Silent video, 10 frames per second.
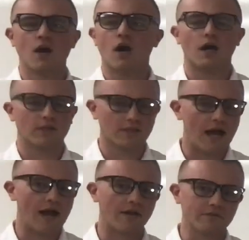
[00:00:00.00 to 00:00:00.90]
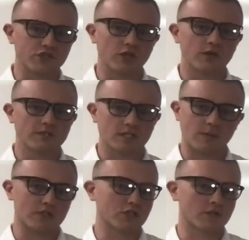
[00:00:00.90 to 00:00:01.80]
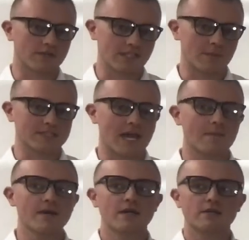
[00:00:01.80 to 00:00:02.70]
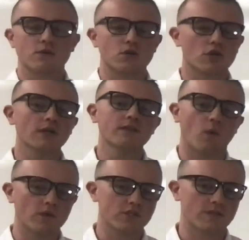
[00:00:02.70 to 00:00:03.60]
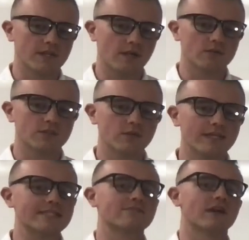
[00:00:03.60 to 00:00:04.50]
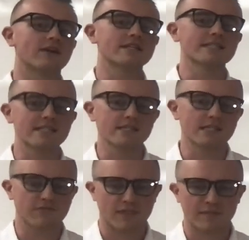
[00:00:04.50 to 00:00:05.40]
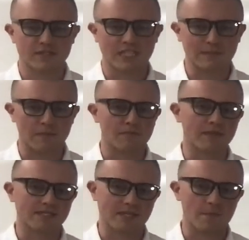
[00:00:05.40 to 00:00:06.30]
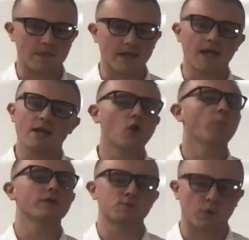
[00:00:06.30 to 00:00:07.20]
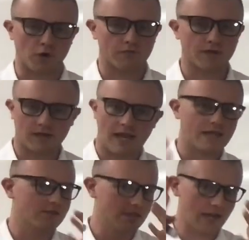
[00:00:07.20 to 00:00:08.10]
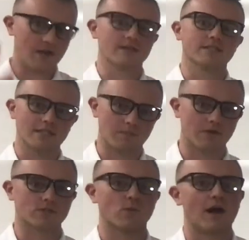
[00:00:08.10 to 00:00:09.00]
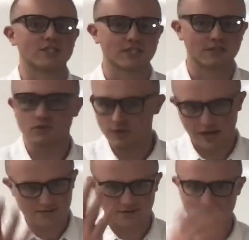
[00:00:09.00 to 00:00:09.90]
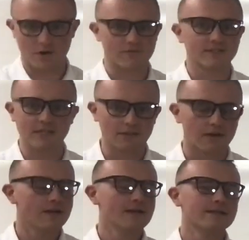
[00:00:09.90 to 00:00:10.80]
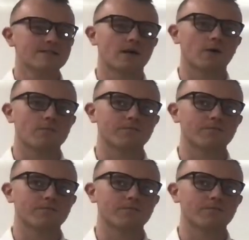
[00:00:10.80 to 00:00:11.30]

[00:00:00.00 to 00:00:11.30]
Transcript: a lot of shows, especially during the summertime. So you're not the only show they go to. It's very easy for them to slip up and miss something. Nobody's perfect. I guarantee the person watching, you guys aren't perfect either. So